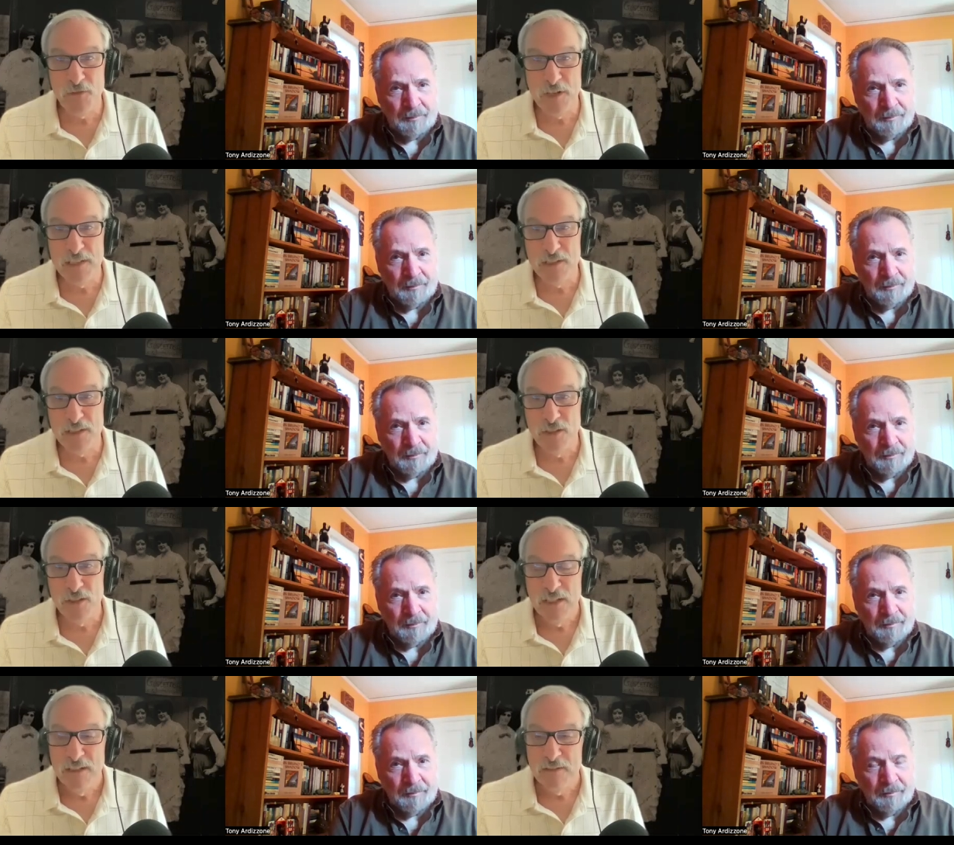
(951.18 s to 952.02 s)
Speaker 1: friends
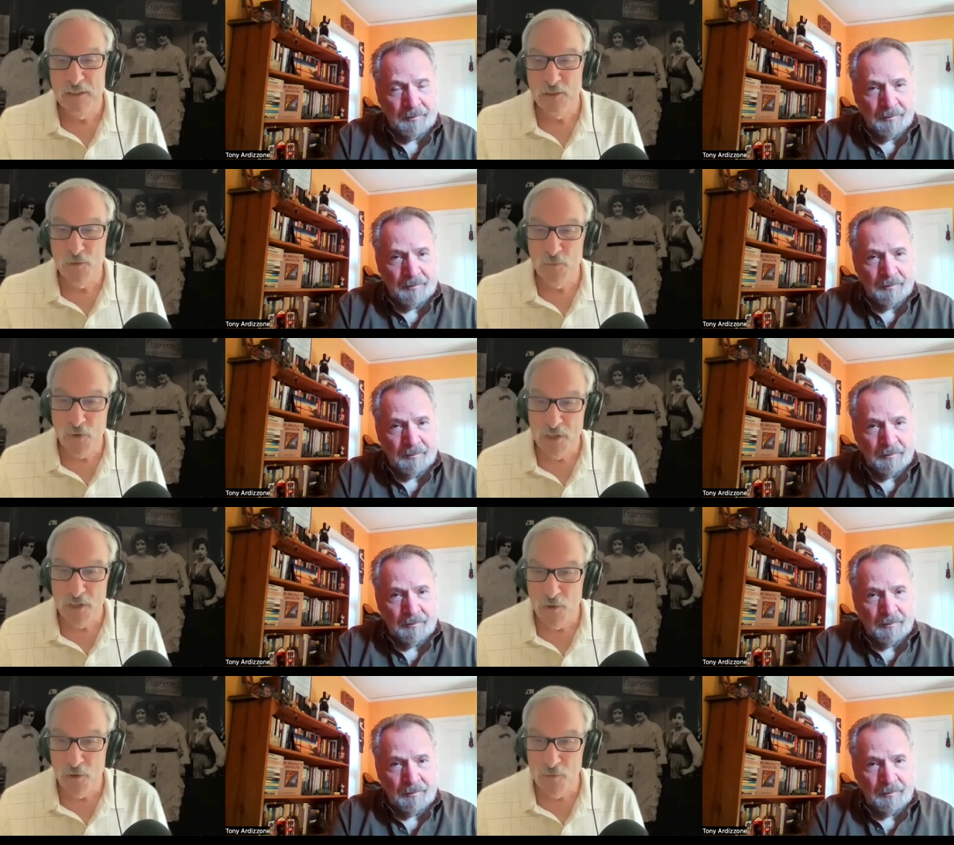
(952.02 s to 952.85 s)
that you
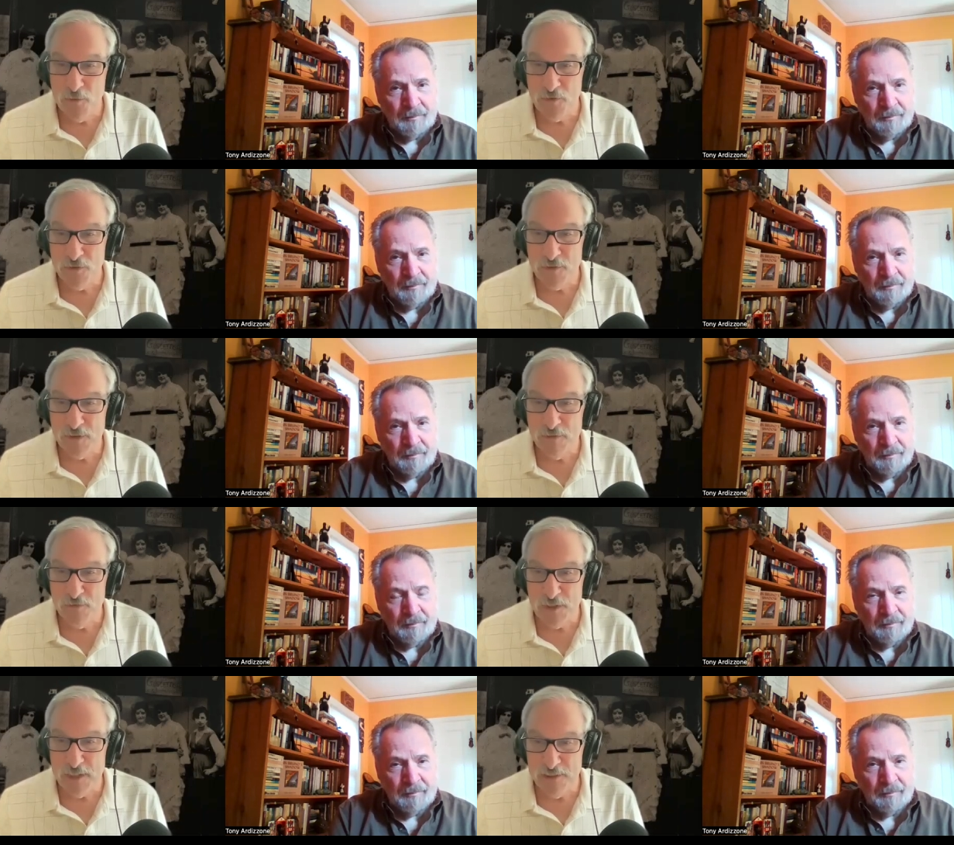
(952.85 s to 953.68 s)
brought home for
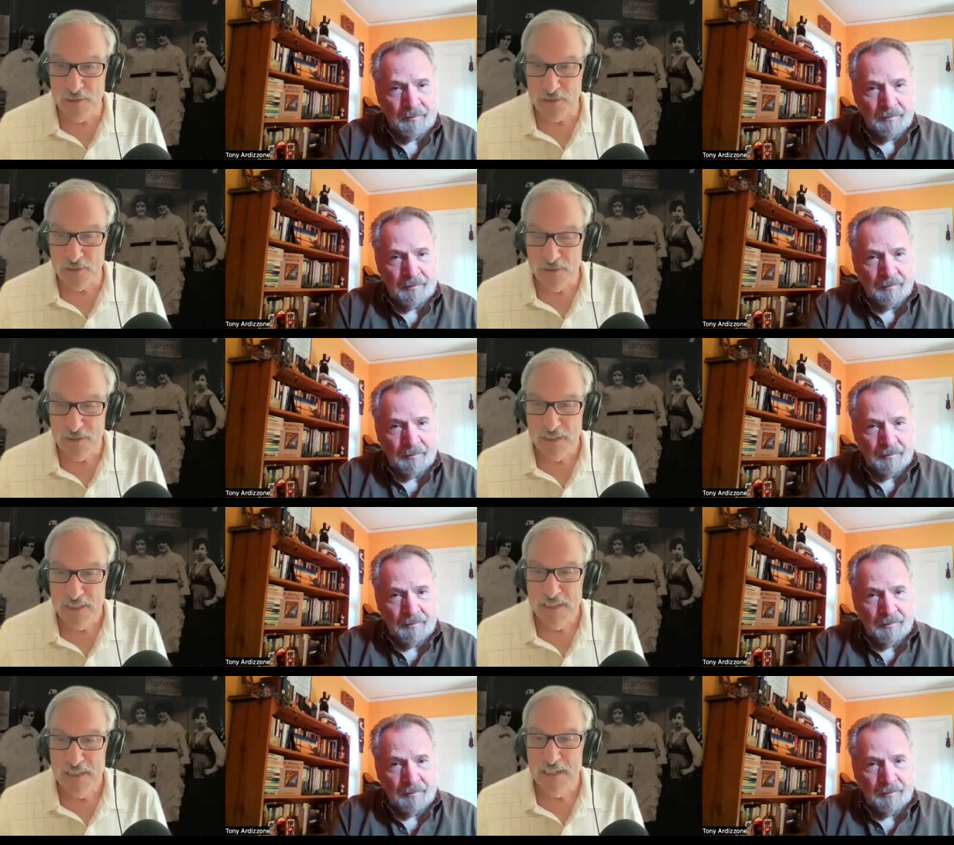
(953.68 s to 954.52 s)
for dinner,
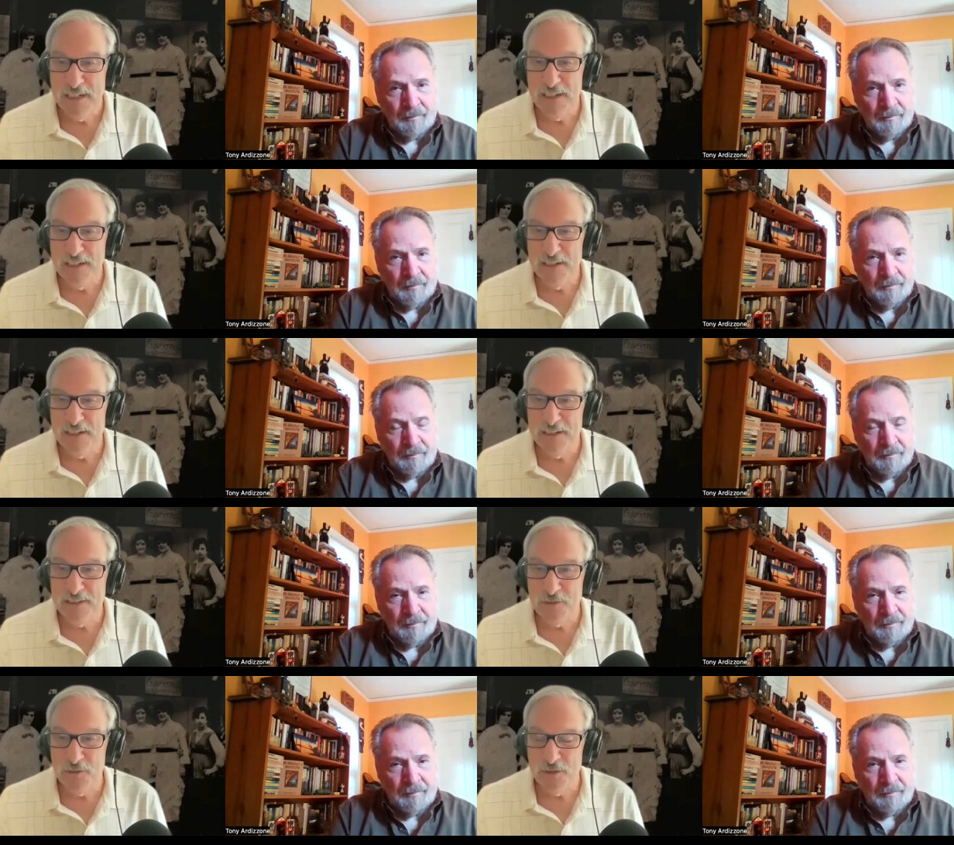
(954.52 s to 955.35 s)

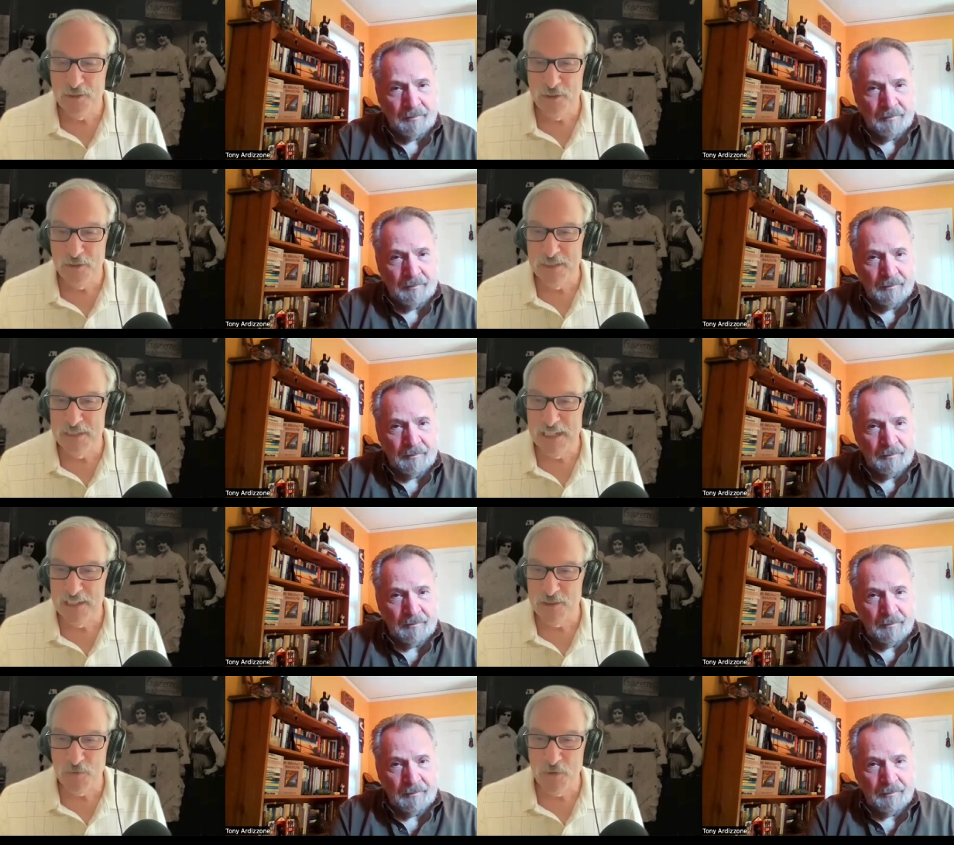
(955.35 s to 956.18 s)
uh, or to Nona's house.